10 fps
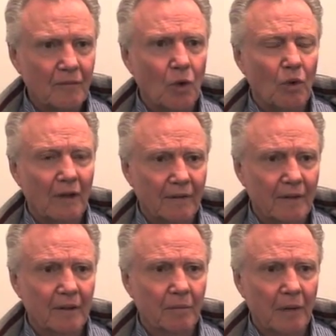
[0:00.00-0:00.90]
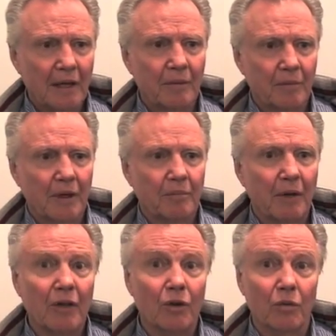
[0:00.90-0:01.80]
Well, my
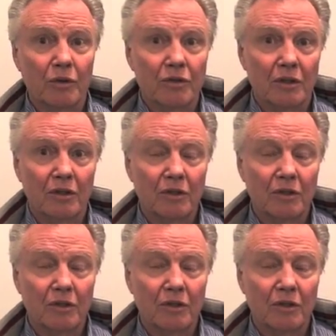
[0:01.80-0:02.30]
mother was the